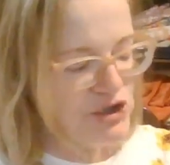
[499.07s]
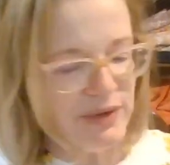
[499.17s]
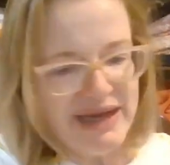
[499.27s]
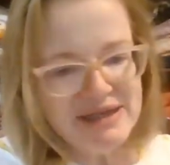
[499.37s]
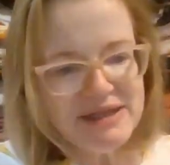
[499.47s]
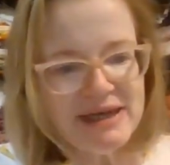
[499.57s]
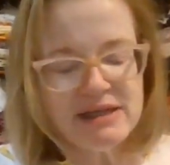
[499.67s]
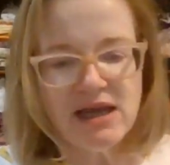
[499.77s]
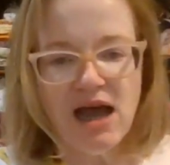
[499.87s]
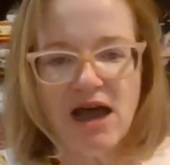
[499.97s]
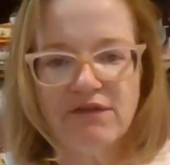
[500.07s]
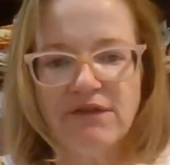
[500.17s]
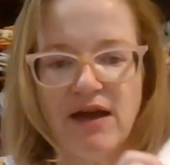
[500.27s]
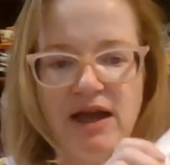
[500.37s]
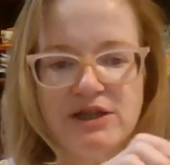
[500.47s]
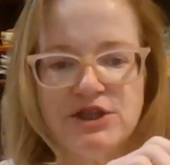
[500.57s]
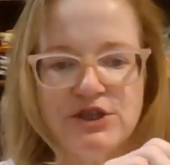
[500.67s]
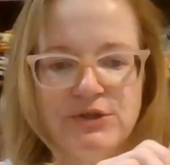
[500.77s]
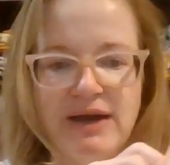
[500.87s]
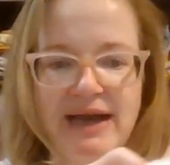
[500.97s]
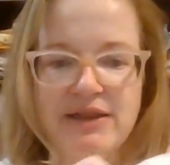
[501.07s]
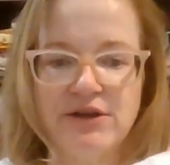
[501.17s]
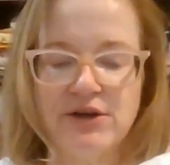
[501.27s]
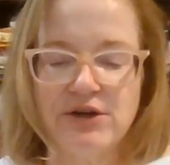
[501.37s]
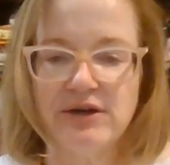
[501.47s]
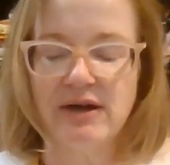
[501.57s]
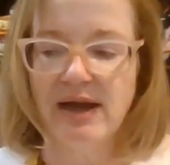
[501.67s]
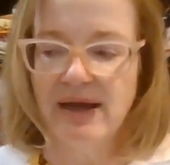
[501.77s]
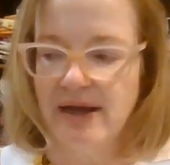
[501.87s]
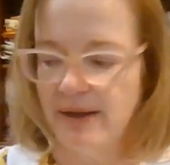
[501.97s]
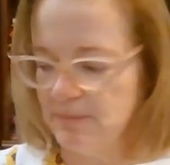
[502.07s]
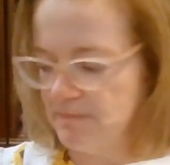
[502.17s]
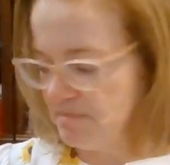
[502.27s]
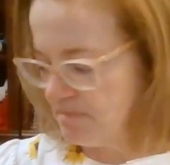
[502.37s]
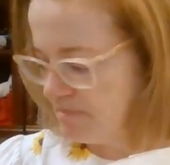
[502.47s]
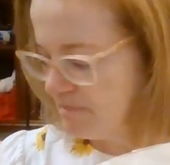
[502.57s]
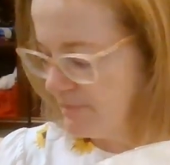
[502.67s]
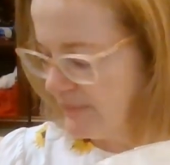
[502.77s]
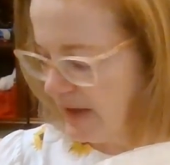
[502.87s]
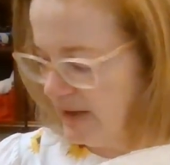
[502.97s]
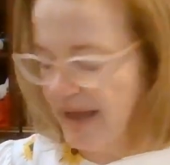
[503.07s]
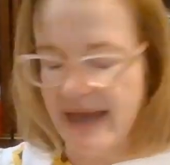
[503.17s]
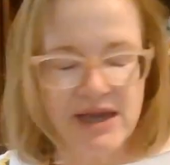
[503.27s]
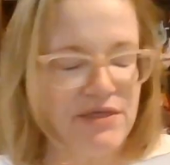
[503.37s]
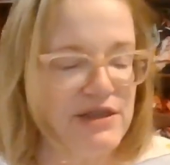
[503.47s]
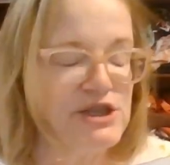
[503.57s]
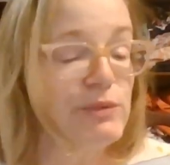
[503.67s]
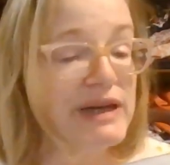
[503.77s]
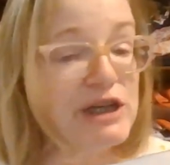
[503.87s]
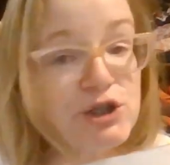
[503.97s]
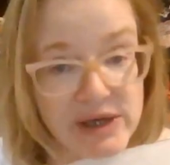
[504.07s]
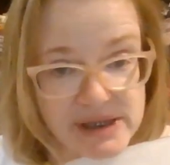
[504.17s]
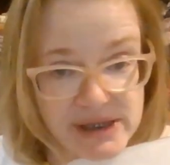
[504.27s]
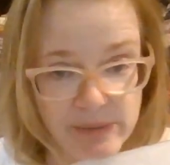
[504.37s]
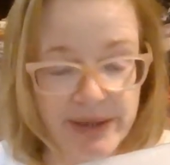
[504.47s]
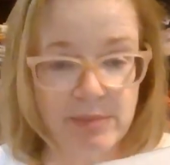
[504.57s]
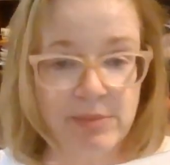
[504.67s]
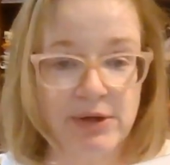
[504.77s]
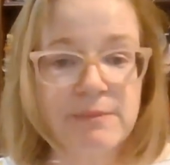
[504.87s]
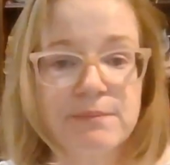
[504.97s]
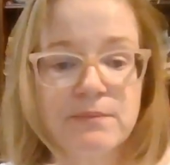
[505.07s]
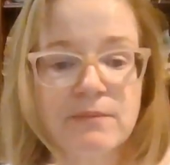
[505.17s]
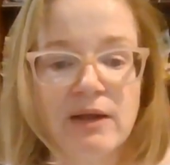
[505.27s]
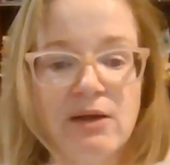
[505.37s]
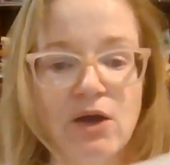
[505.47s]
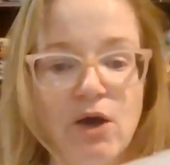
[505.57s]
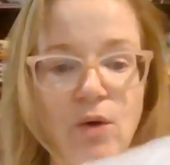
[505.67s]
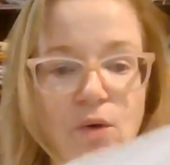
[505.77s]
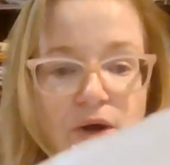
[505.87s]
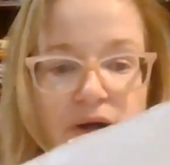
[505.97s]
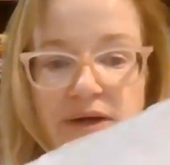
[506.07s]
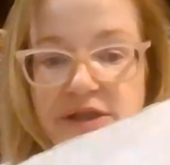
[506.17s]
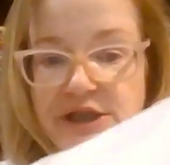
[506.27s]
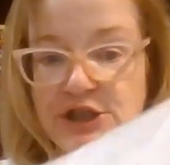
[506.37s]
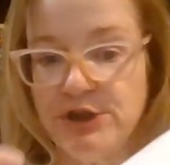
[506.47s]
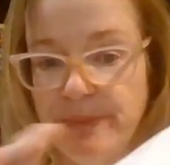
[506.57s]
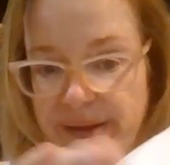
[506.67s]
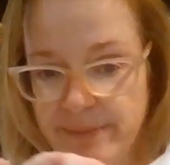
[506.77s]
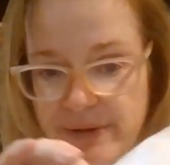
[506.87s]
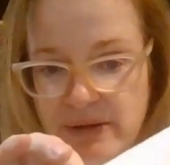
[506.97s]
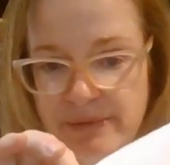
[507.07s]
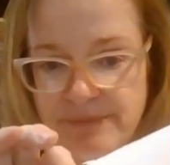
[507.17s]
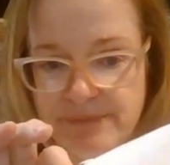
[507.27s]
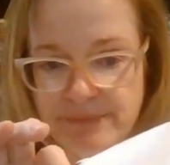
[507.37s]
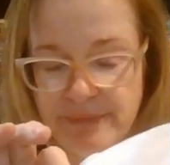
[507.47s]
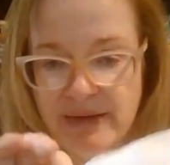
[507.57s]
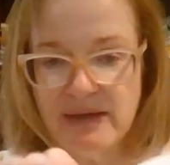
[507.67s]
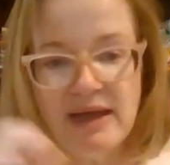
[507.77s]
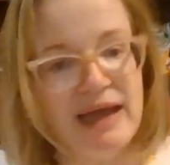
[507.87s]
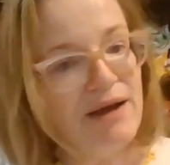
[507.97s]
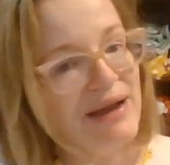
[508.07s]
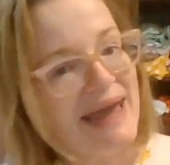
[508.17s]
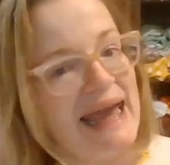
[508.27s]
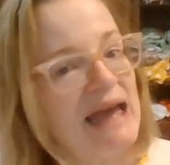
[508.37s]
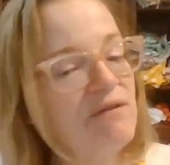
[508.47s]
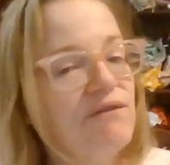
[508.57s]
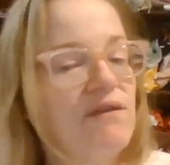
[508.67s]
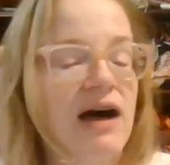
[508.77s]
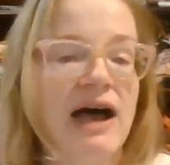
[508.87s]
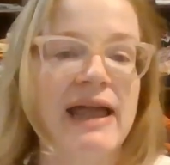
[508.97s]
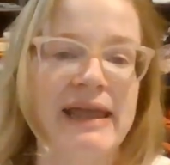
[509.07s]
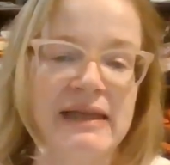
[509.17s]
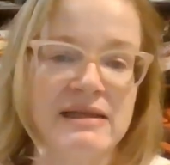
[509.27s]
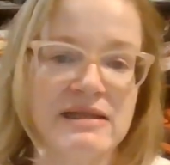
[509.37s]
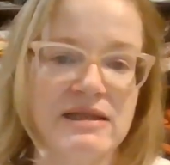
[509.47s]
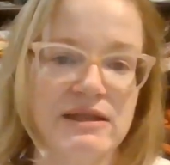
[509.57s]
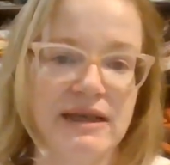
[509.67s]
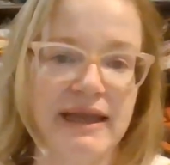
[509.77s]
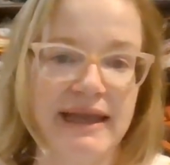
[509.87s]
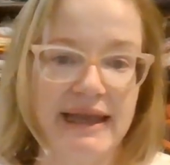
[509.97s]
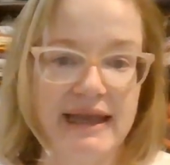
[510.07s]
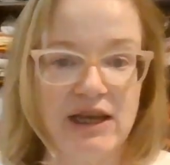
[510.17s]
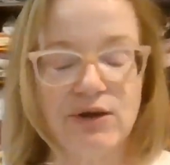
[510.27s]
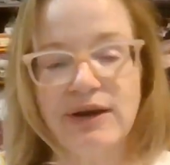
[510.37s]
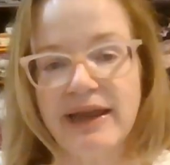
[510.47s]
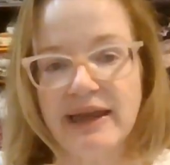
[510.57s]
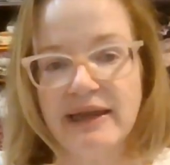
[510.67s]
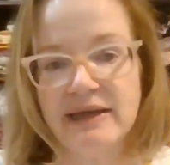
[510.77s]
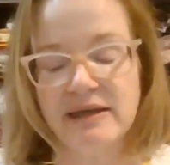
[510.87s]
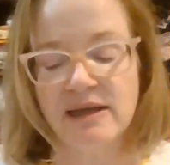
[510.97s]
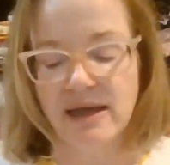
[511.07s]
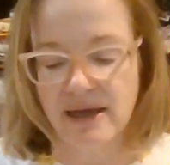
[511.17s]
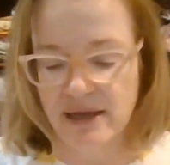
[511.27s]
trace things off onto either like the Swedish tracing paper or tissue paper. I can't find here in,